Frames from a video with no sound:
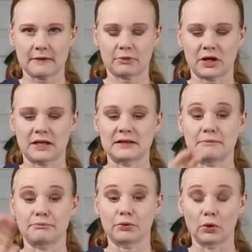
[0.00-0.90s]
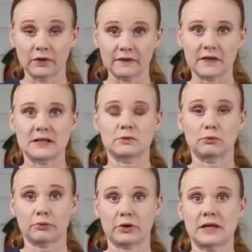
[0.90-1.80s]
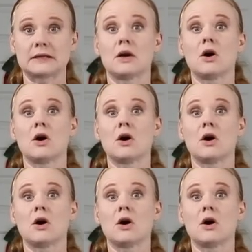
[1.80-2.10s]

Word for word: I printed that both of these will print